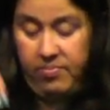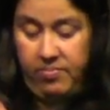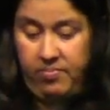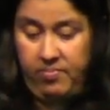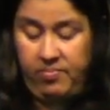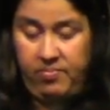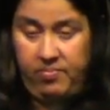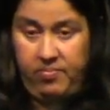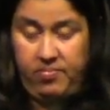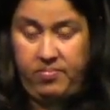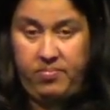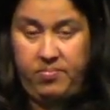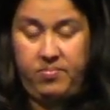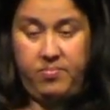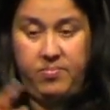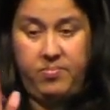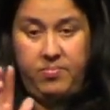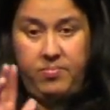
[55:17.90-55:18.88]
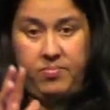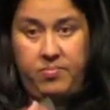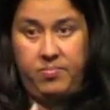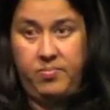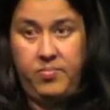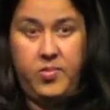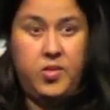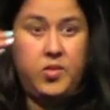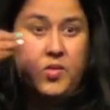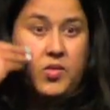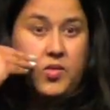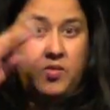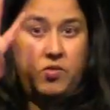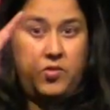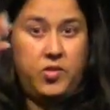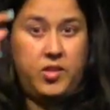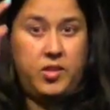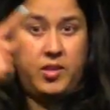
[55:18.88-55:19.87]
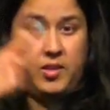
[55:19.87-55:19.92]
he did miracles.
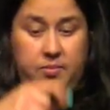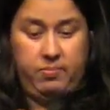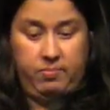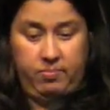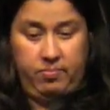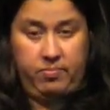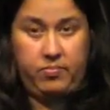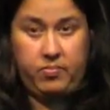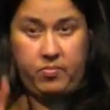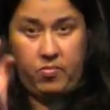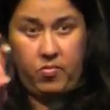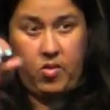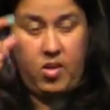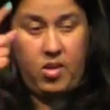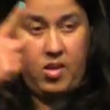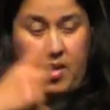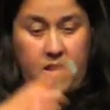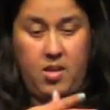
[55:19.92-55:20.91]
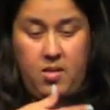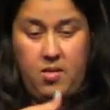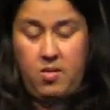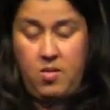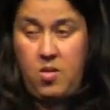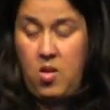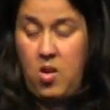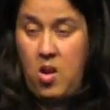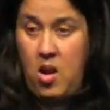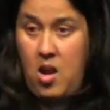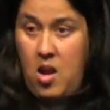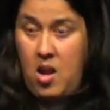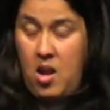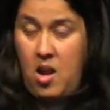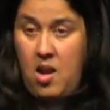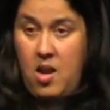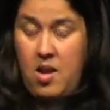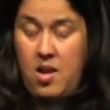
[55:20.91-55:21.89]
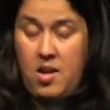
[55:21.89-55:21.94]
All these things.
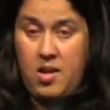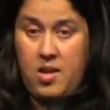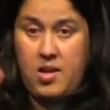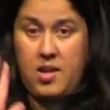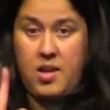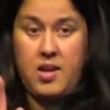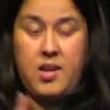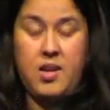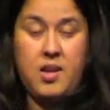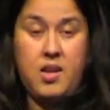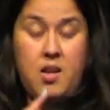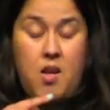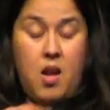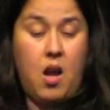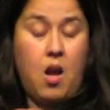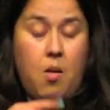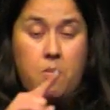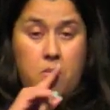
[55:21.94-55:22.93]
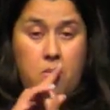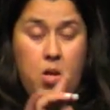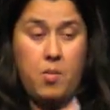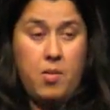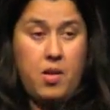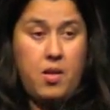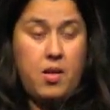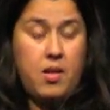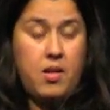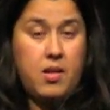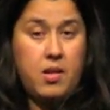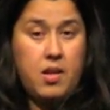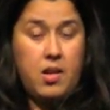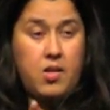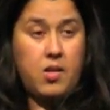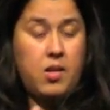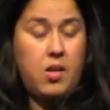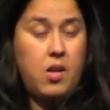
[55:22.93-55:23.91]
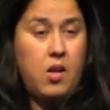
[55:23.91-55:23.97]
And the disciples were able to see what
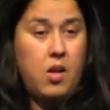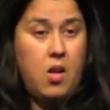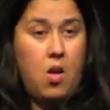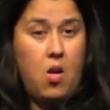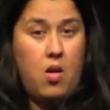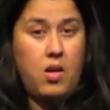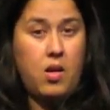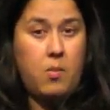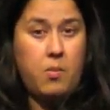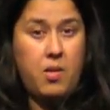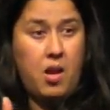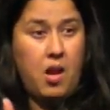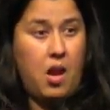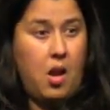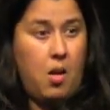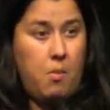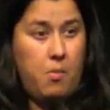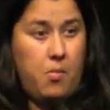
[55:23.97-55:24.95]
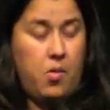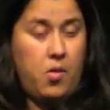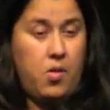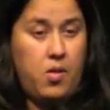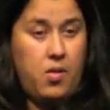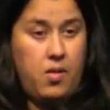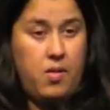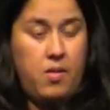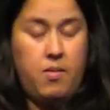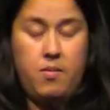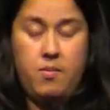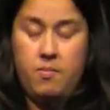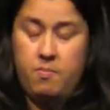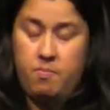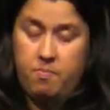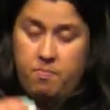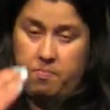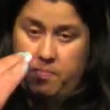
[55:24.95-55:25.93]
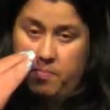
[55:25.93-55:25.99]
Jesus had done through his
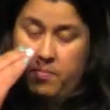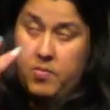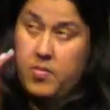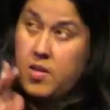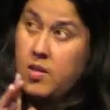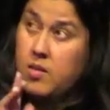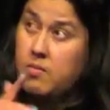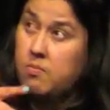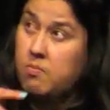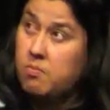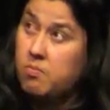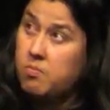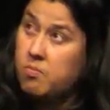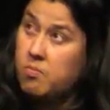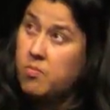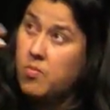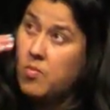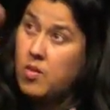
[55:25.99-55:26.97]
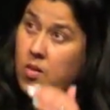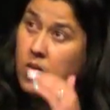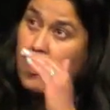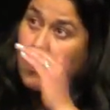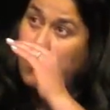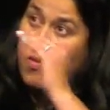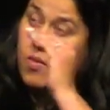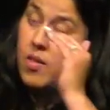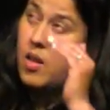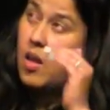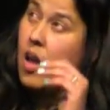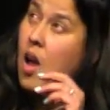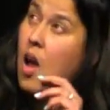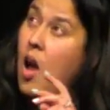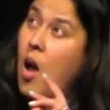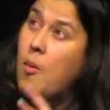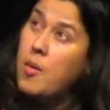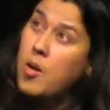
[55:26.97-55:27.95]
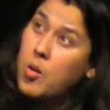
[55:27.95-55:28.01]
ministry. And when he
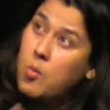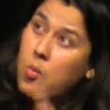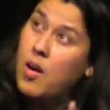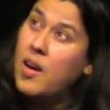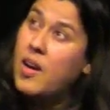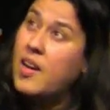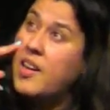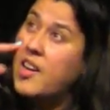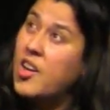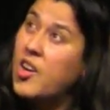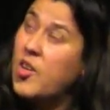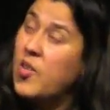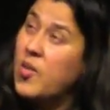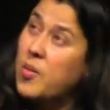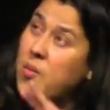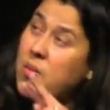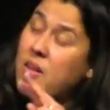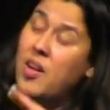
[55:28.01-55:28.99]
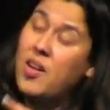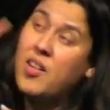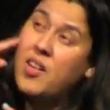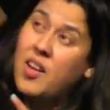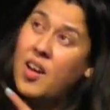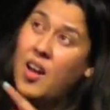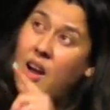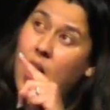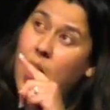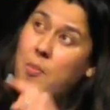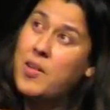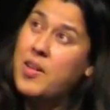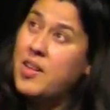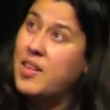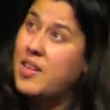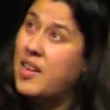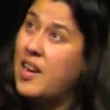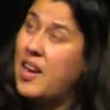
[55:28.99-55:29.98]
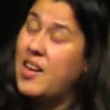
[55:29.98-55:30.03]
died and rose again,
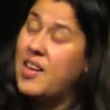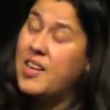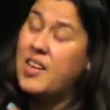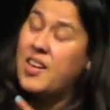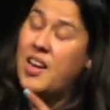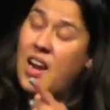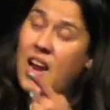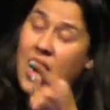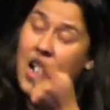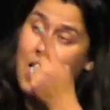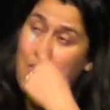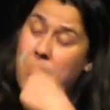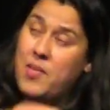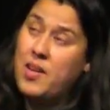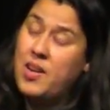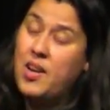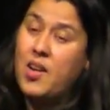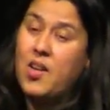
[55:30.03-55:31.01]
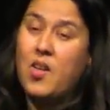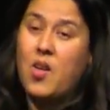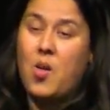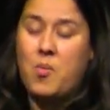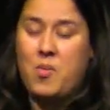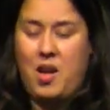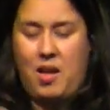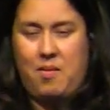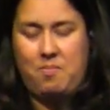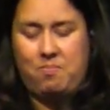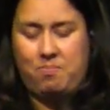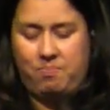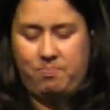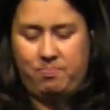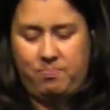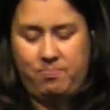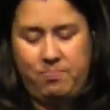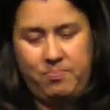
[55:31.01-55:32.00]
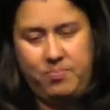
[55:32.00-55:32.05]
he stayed on earth for
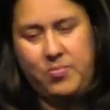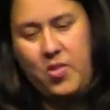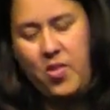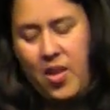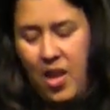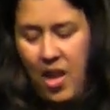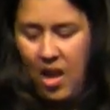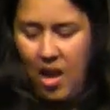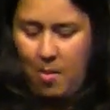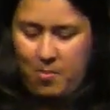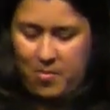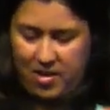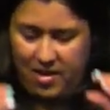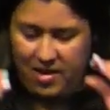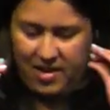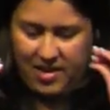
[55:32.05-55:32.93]
40 days and then